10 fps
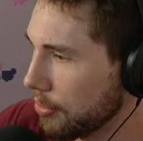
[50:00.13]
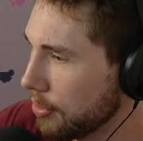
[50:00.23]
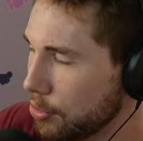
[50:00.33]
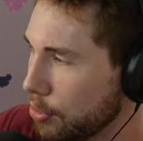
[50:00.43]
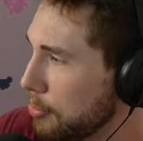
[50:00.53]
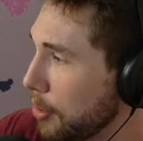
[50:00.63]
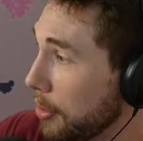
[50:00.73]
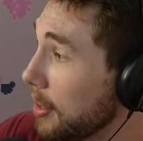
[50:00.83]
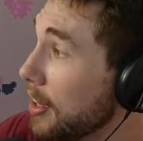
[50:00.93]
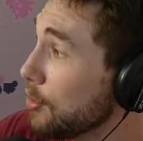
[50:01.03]
stream's
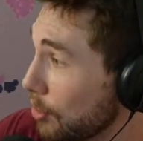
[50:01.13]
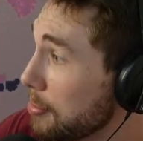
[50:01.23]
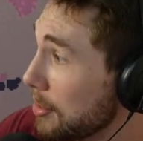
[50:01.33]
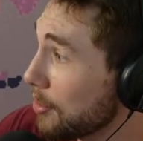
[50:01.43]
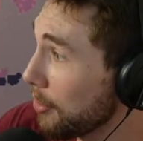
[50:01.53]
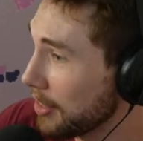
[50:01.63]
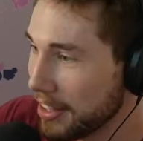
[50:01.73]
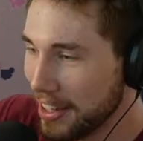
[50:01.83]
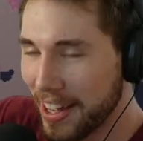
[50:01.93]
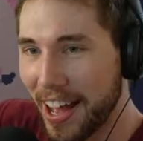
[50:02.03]
going. Stream is going.
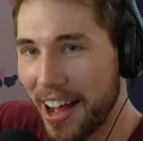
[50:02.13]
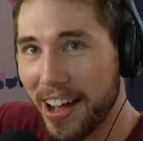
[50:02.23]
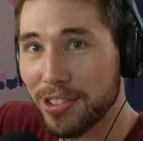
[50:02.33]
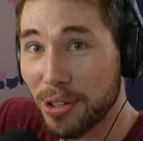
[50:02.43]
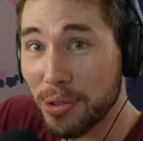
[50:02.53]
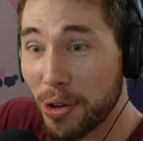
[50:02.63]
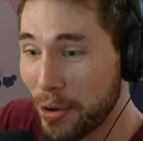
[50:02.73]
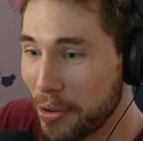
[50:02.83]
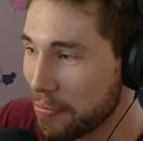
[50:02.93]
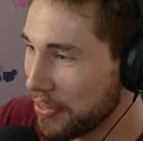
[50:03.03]
Stream's going
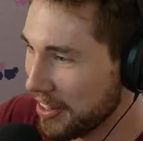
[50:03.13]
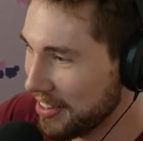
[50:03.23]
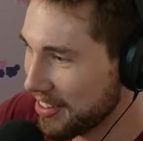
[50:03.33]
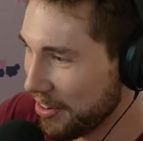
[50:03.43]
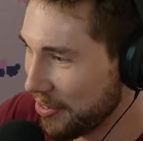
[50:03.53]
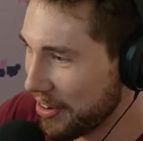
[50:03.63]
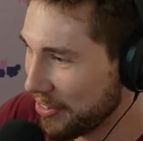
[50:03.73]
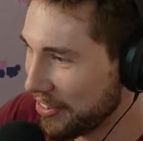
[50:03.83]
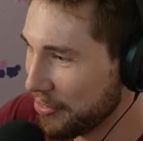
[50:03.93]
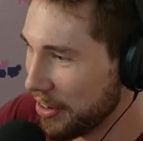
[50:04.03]
well. It's going
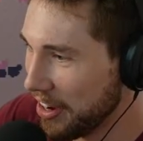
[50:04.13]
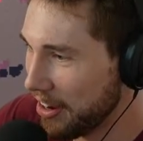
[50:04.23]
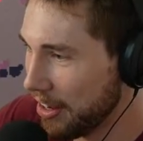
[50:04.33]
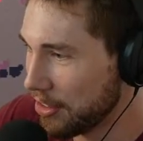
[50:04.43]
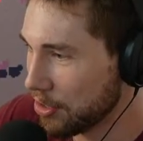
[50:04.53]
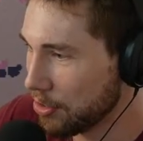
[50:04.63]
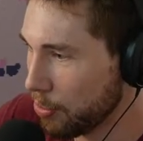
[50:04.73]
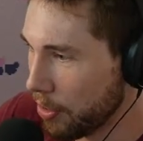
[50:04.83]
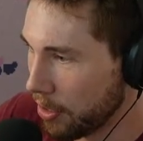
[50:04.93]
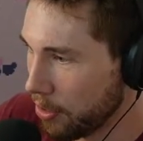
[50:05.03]
well. We are just
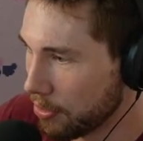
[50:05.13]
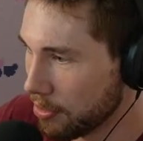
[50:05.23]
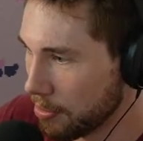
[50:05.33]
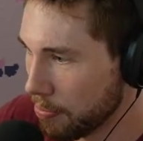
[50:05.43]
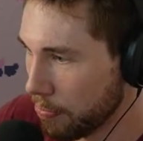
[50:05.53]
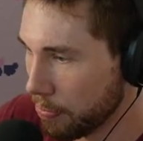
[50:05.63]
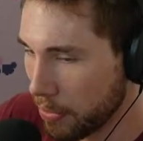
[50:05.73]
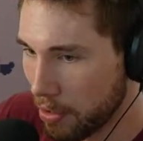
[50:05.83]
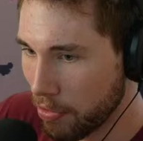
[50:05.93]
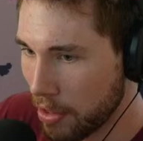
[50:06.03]
working on some
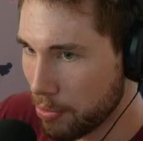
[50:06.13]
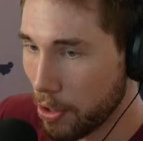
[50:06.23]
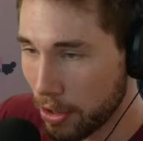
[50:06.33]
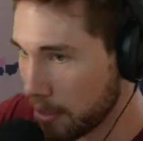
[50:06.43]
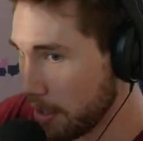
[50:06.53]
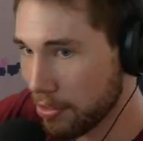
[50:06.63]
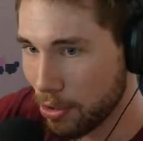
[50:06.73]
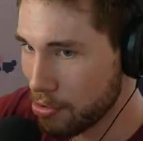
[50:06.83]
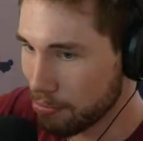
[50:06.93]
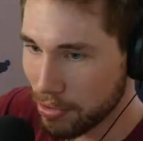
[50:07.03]
events. We got the Dust
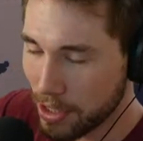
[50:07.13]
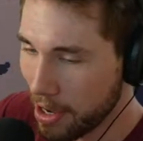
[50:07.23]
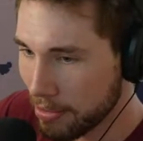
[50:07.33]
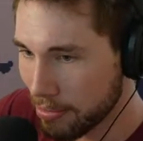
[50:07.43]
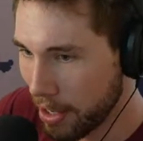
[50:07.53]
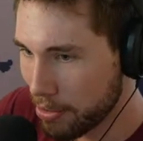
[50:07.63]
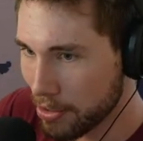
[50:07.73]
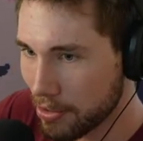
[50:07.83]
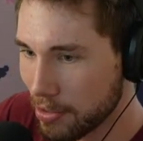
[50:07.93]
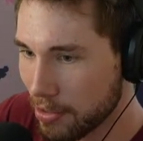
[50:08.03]
Storm done. That
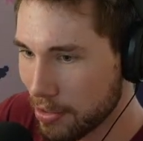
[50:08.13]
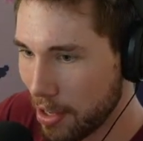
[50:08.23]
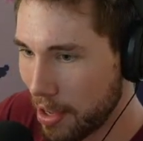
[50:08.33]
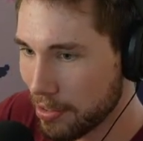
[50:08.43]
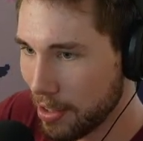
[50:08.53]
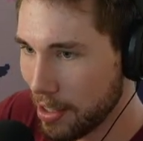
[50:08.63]
was nice and